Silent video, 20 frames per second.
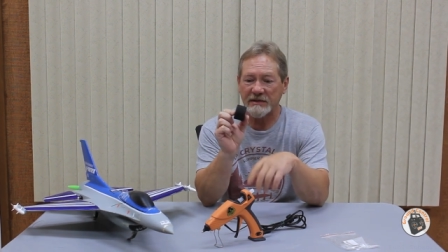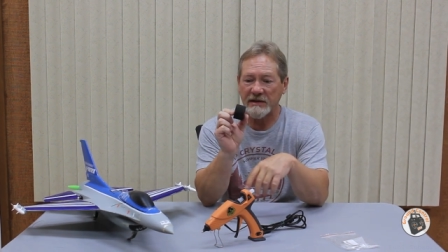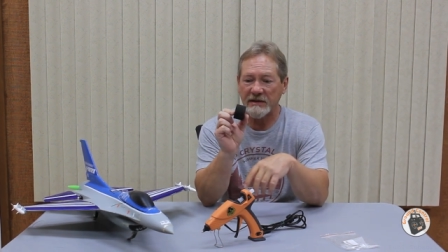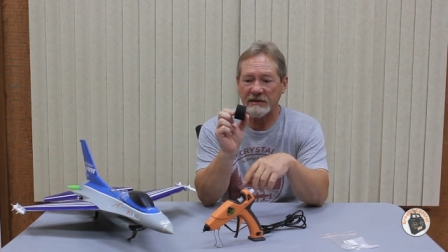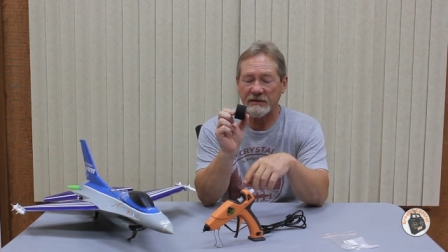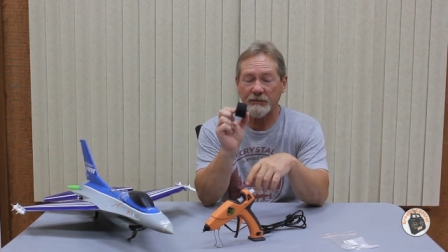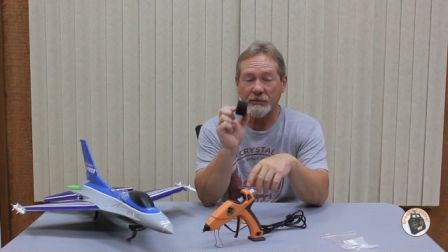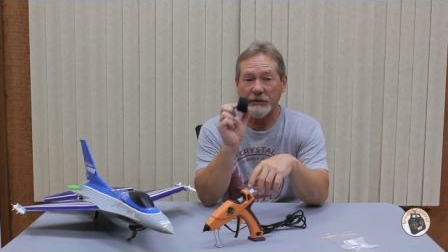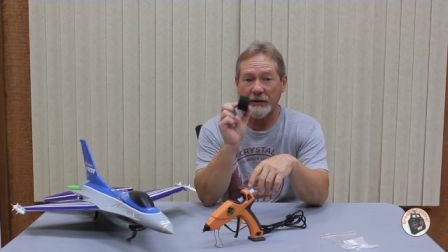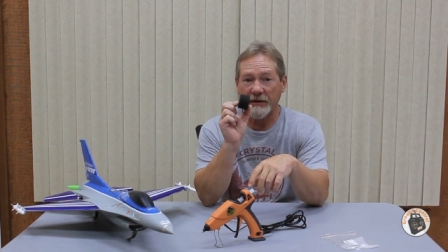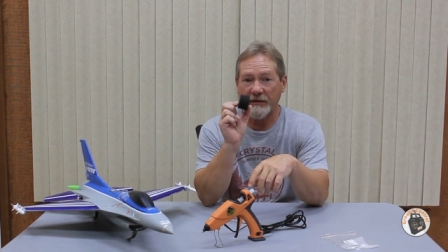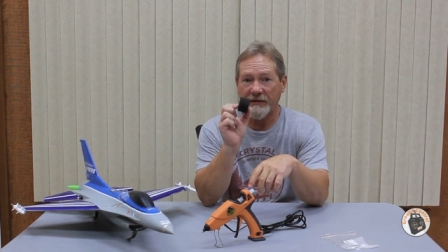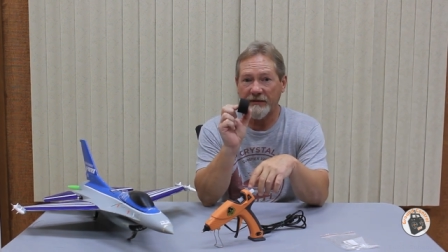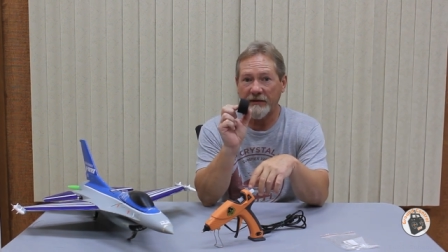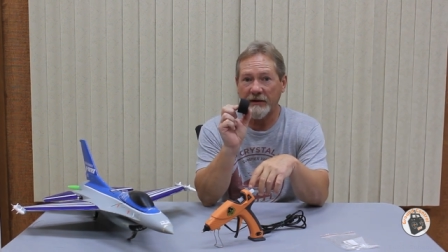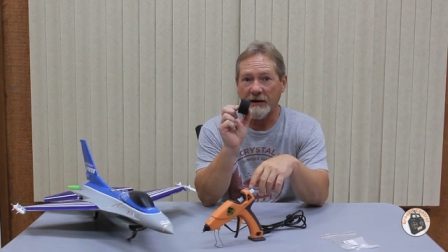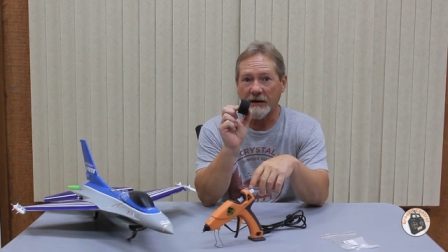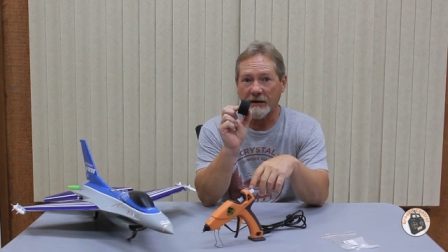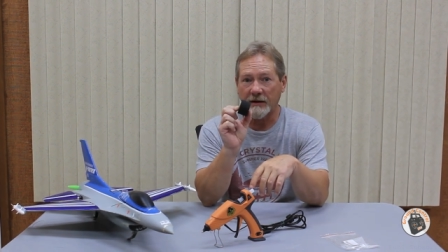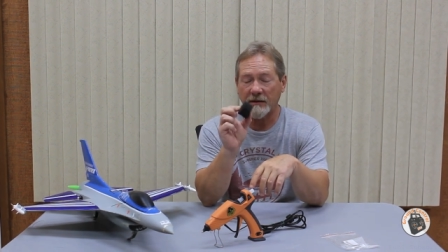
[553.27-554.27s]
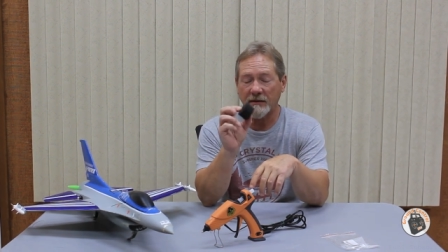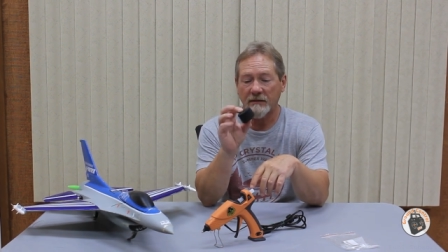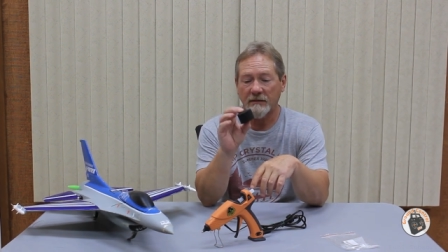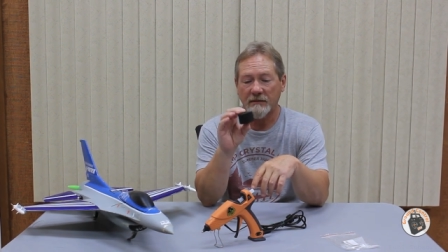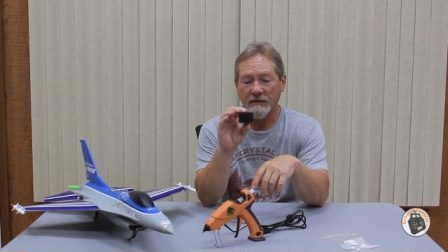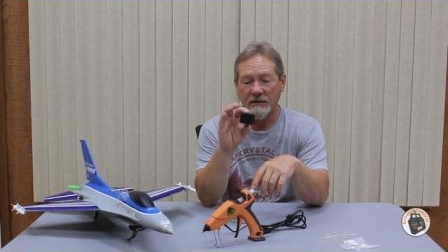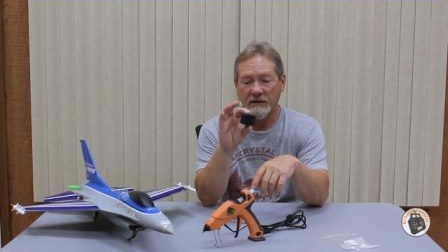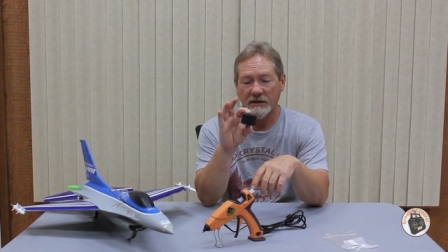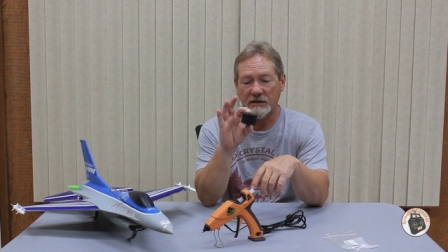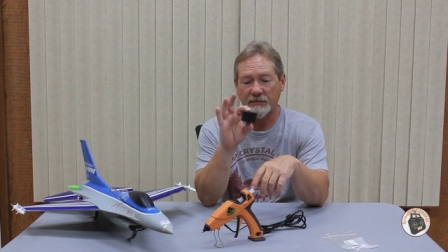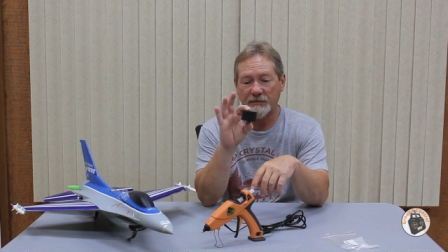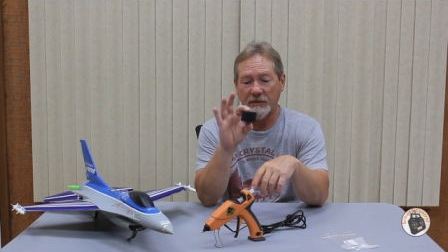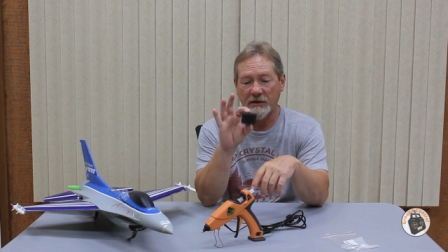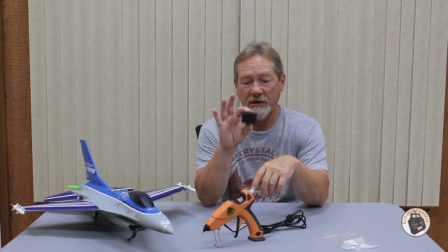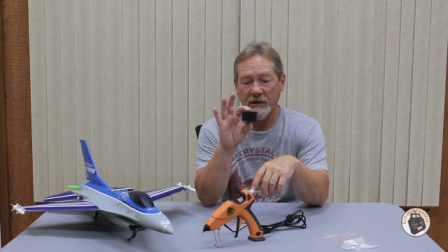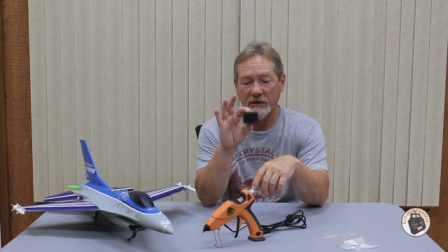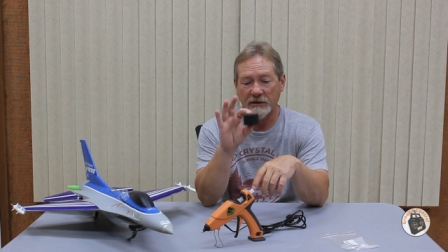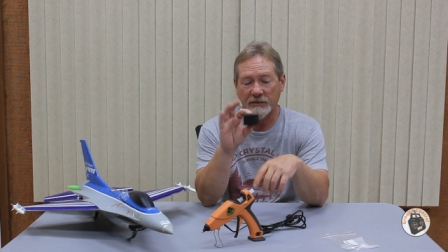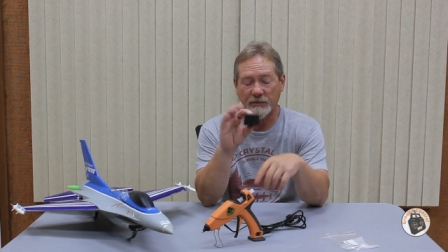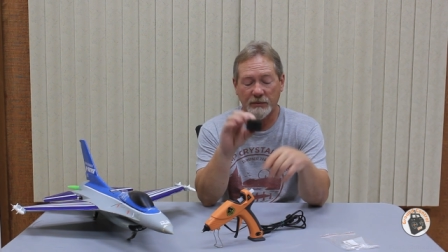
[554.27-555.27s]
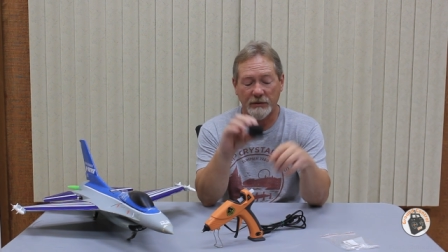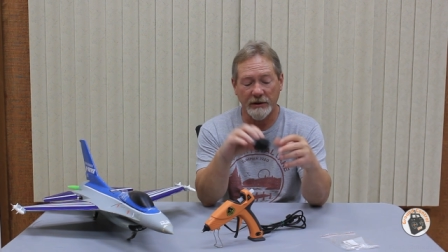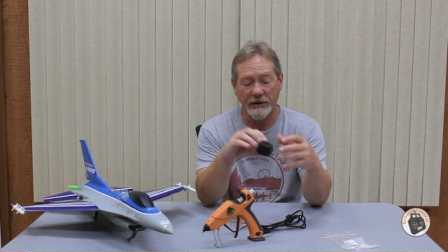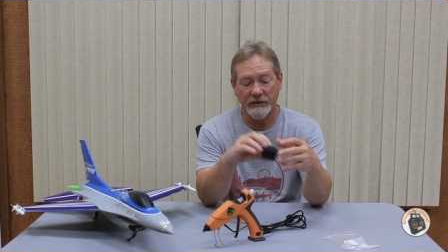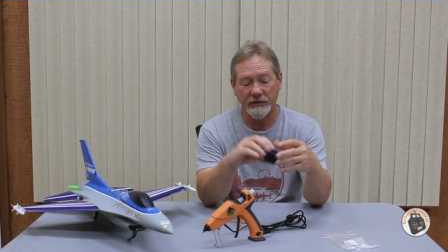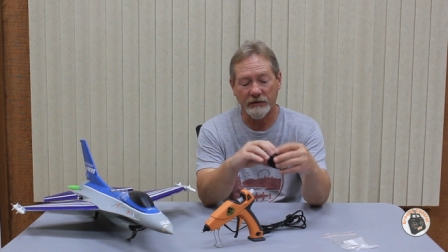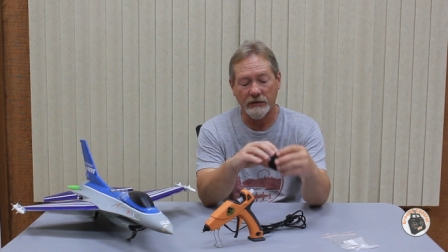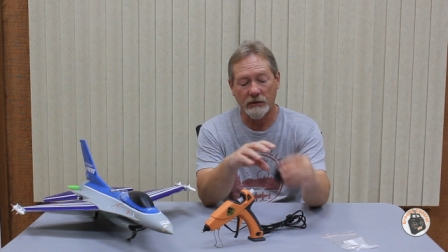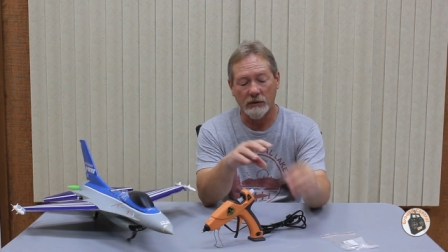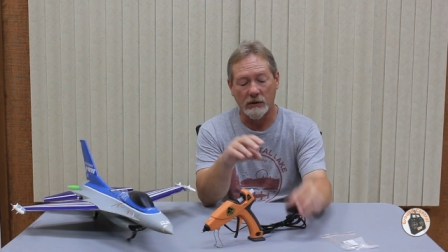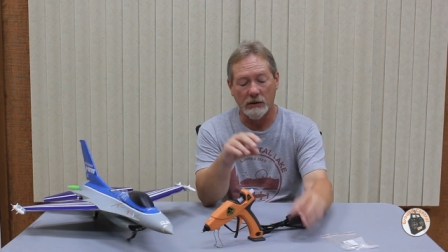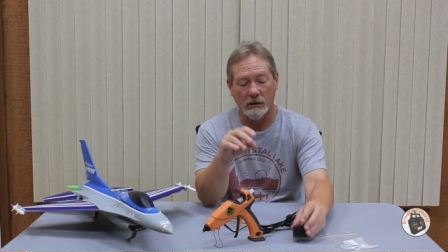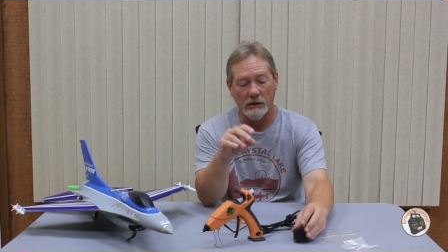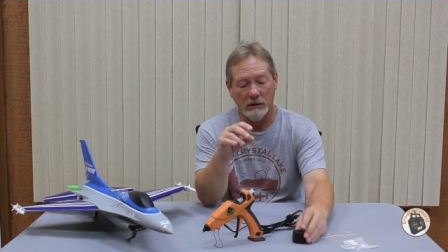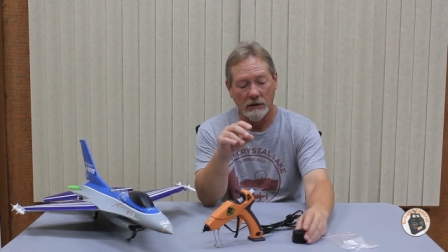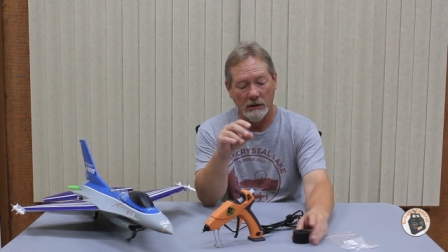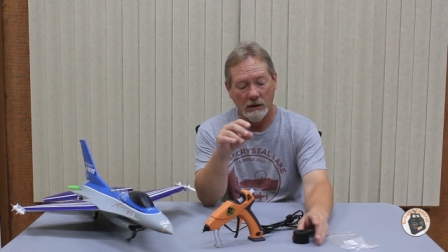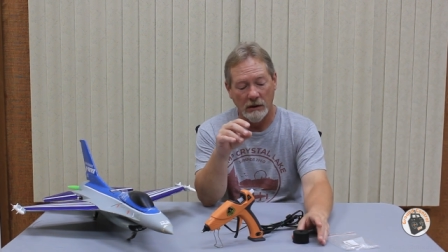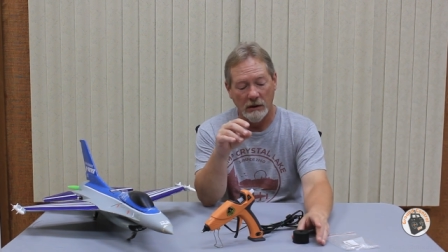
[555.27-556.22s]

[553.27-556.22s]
it's pretty thick. It's, you know, it's pretty tall.